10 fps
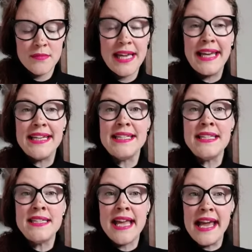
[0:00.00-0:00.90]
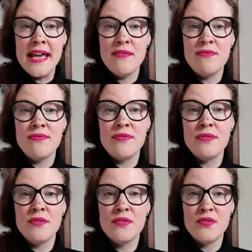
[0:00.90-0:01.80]
It is safe
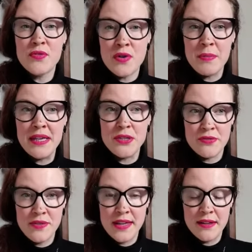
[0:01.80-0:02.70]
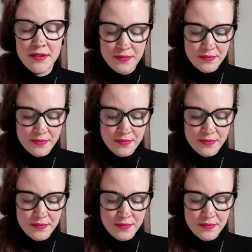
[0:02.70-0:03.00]
for me to feel.